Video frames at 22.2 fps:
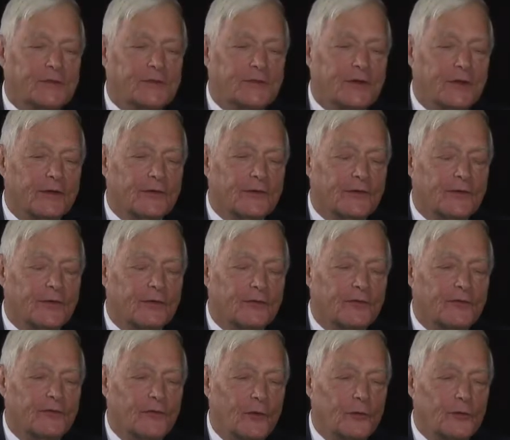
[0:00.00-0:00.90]
does the
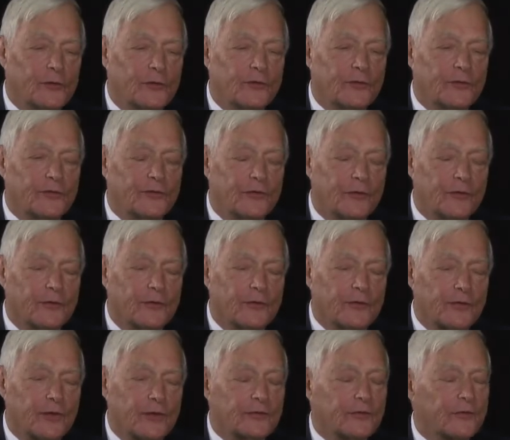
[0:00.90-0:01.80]
focus on
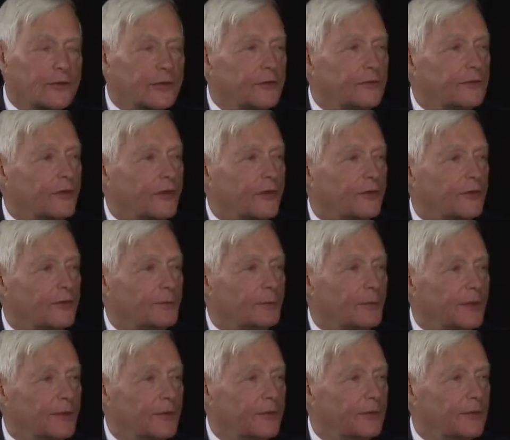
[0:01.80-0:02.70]
sexually
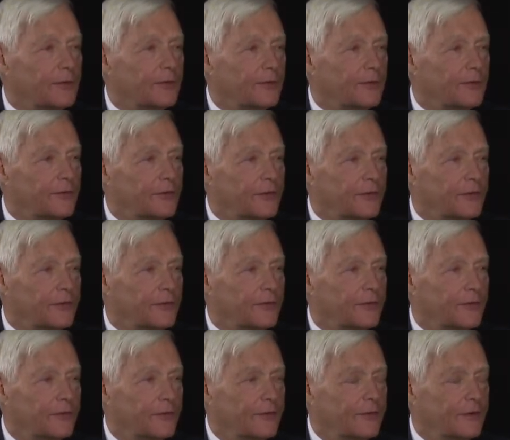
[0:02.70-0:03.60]
transmitted
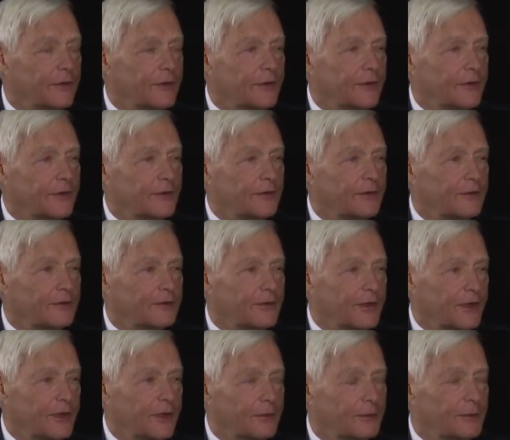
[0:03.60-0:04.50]
disease
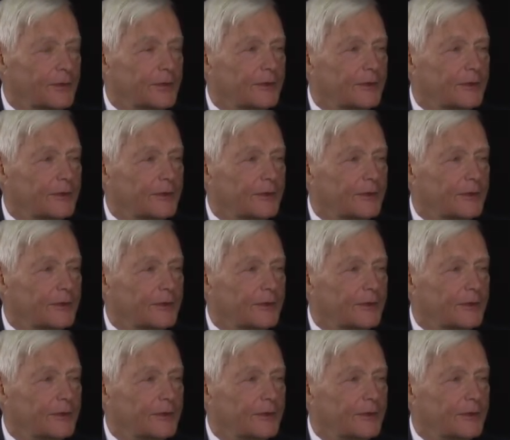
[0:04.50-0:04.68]
develop?